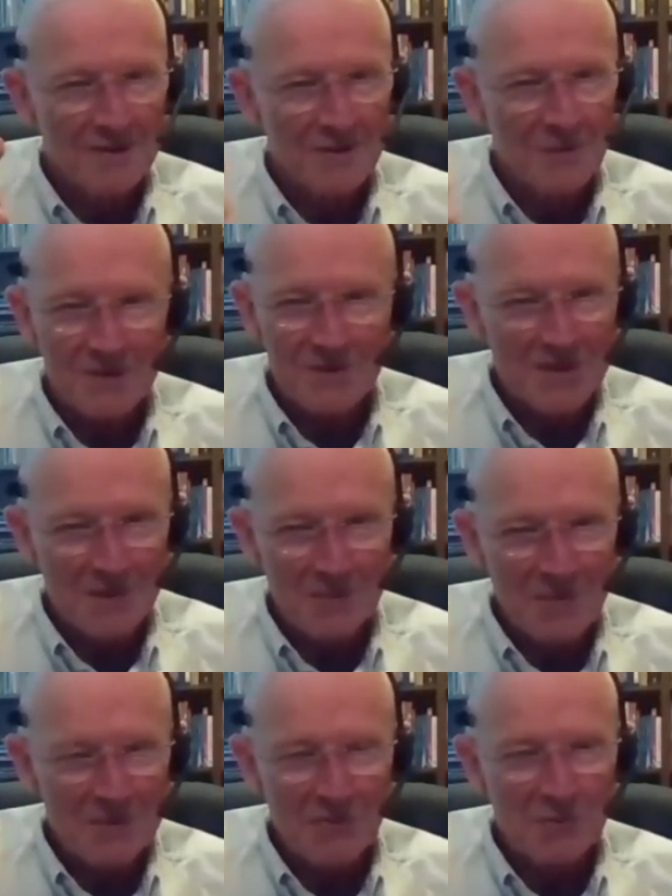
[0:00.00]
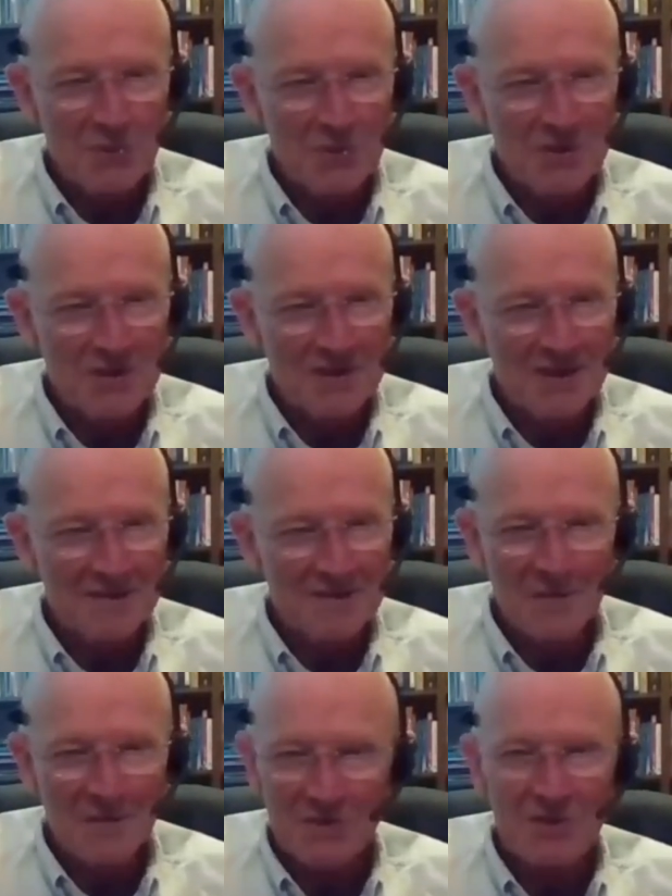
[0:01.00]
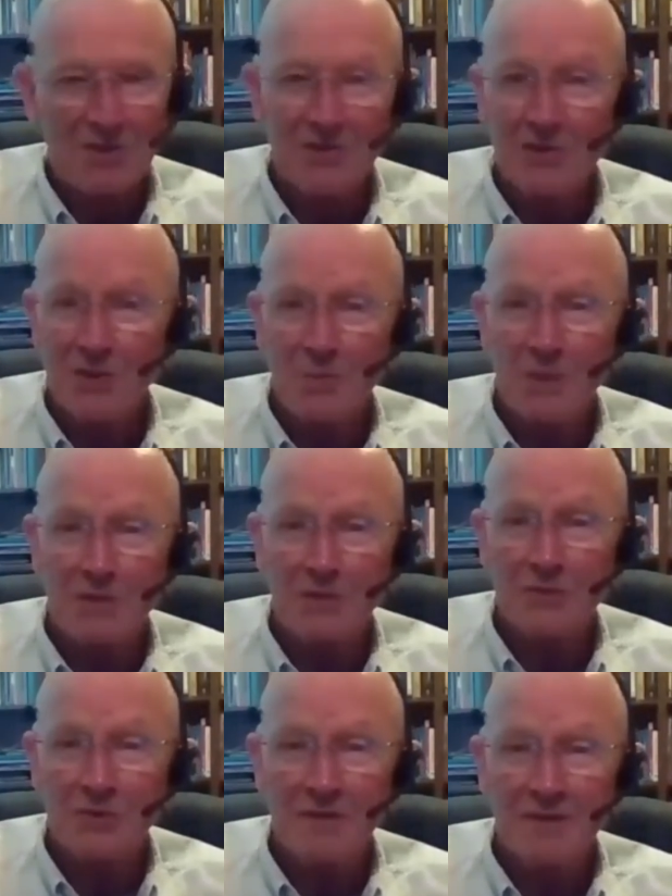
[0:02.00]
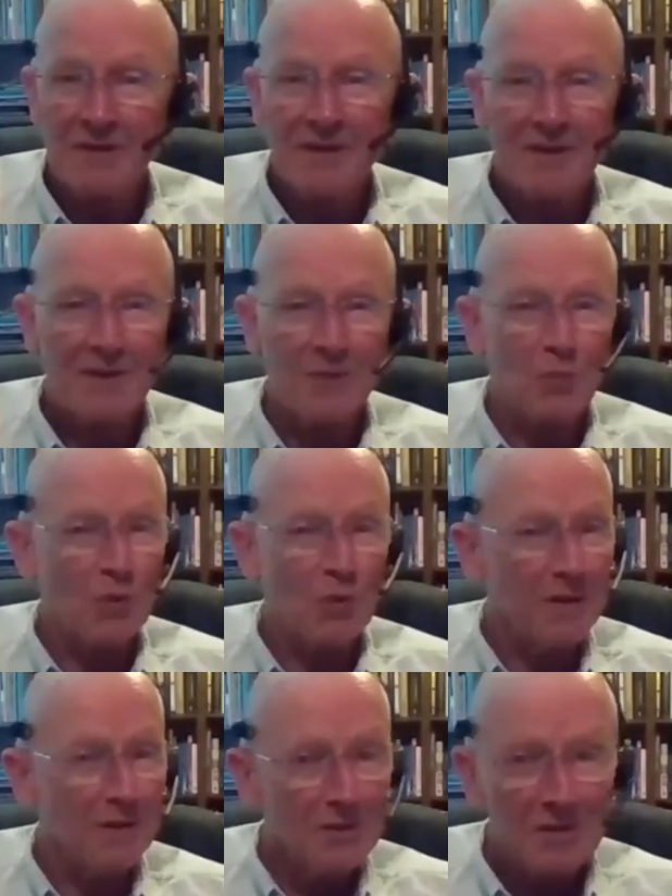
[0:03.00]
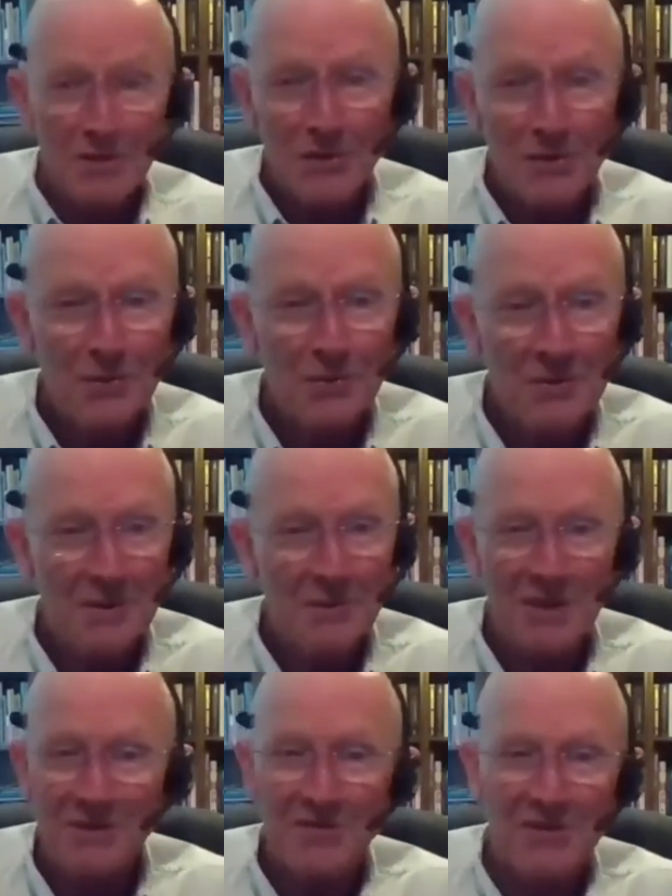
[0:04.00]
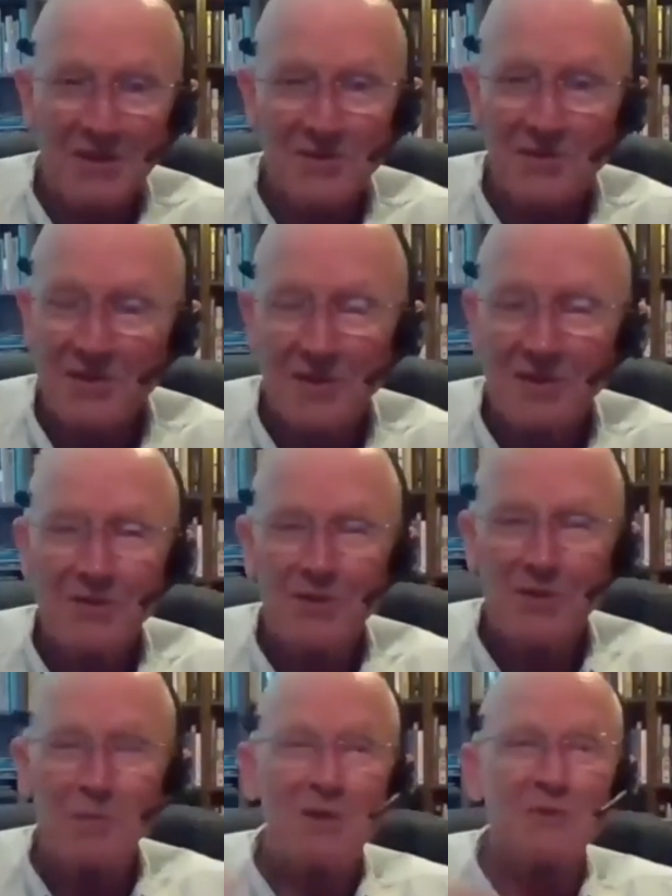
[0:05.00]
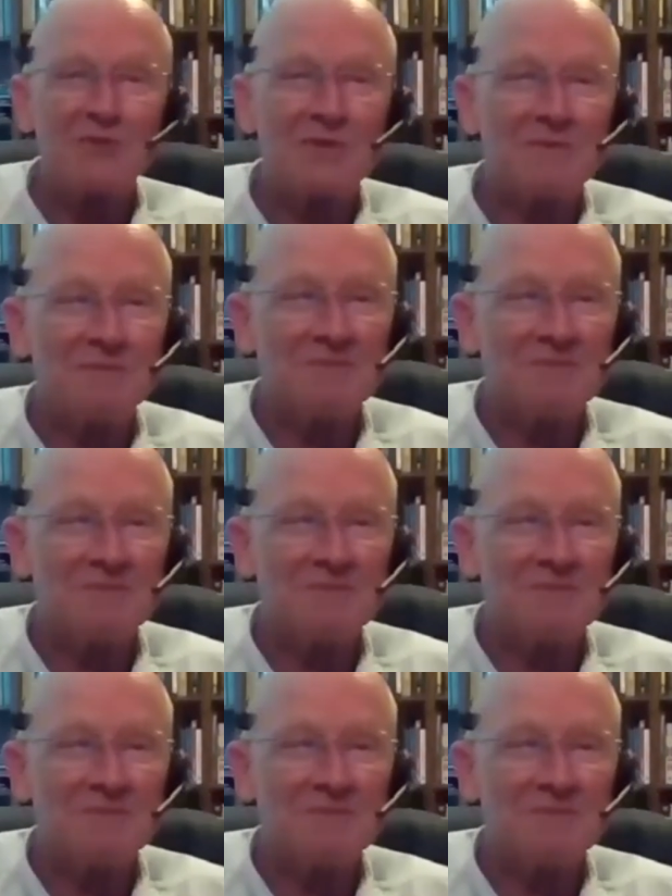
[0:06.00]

What's stopping it from doing that? What's hurting you the most? And what are you going to do about the things that are hurting you the most?